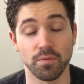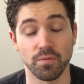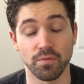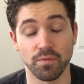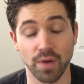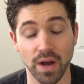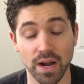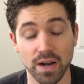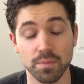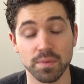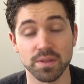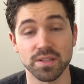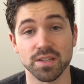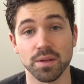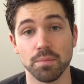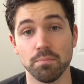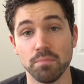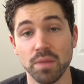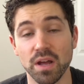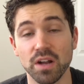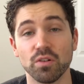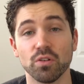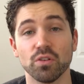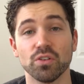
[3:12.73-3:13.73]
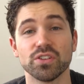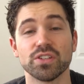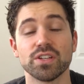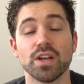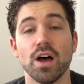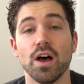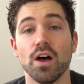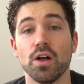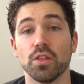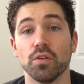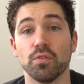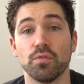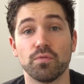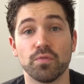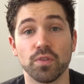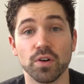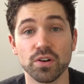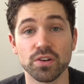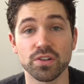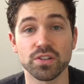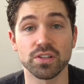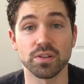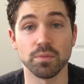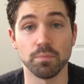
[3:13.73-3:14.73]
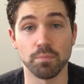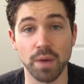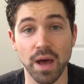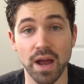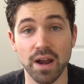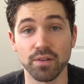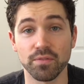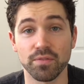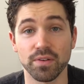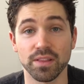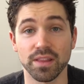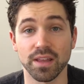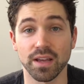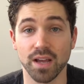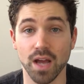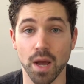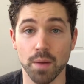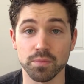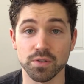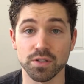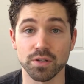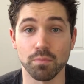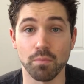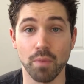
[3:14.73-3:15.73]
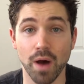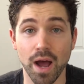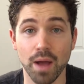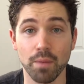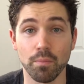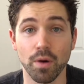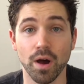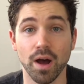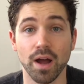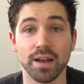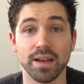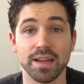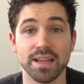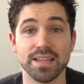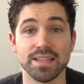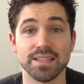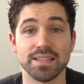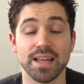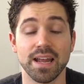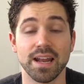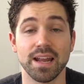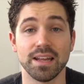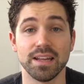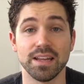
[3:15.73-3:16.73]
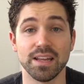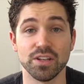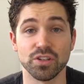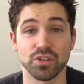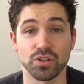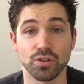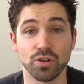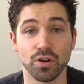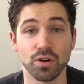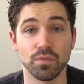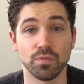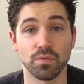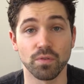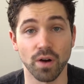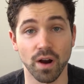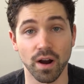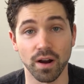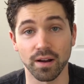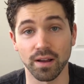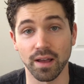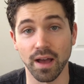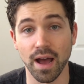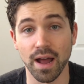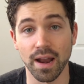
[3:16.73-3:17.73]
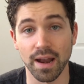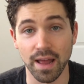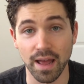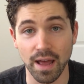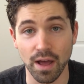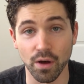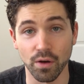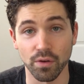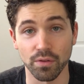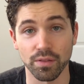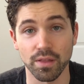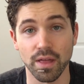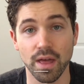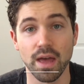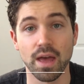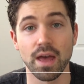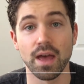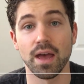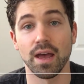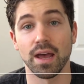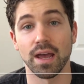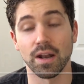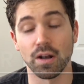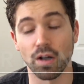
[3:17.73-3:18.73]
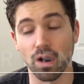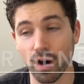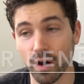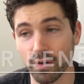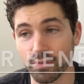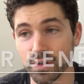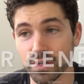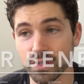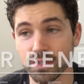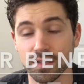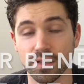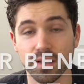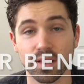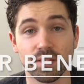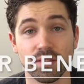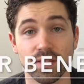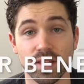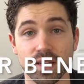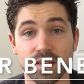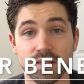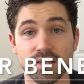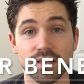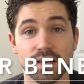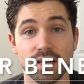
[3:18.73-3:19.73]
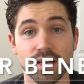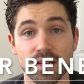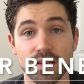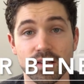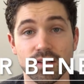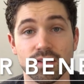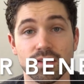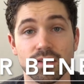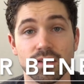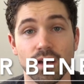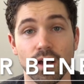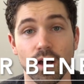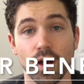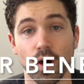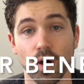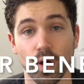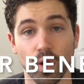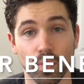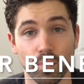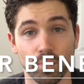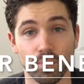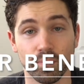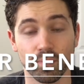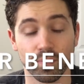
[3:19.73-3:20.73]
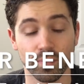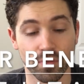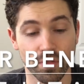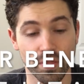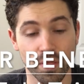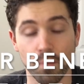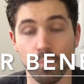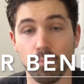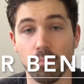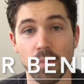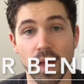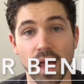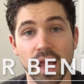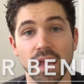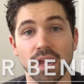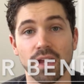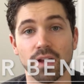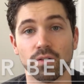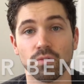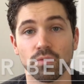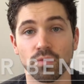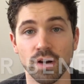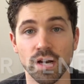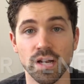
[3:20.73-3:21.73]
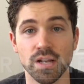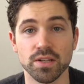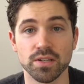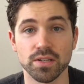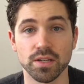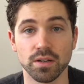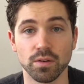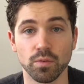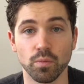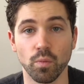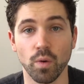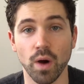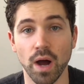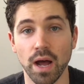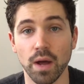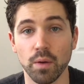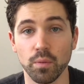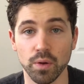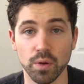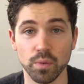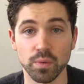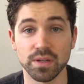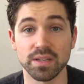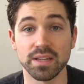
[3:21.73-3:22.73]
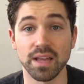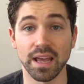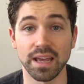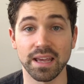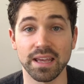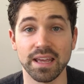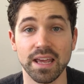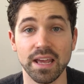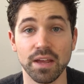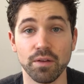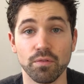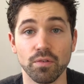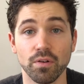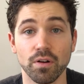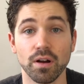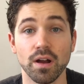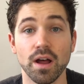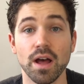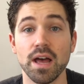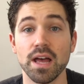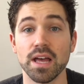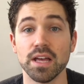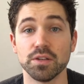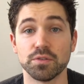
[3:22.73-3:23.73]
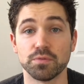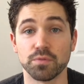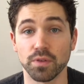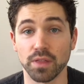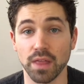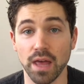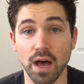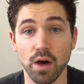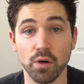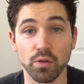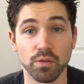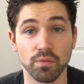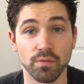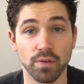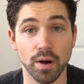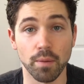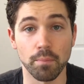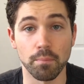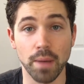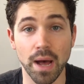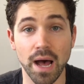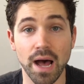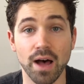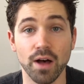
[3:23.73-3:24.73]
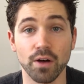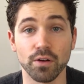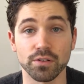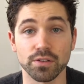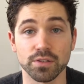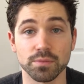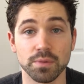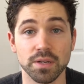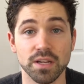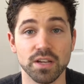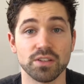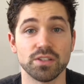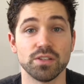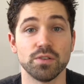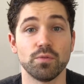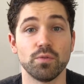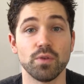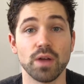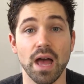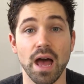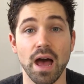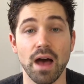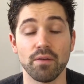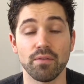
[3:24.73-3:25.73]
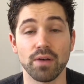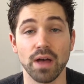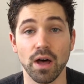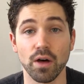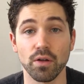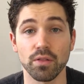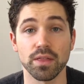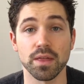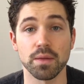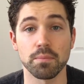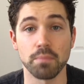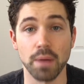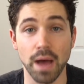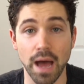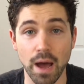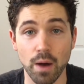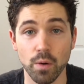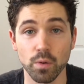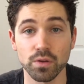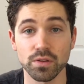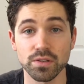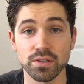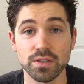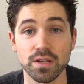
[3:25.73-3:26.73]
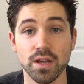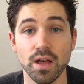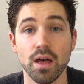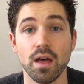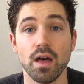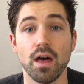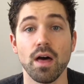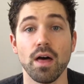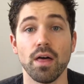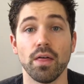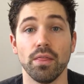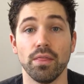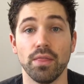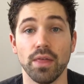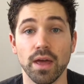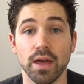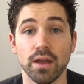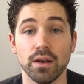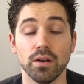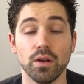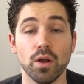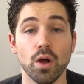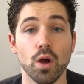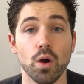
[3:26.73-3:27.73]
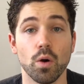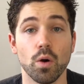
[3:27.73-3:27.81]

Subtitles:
vitamins and minerals, the first benefit that comes to my mind is that it is good for our gut health. And obviously this is the main reason why we would take kefir, is for the health of our bowels, because if we have healthy bowels, then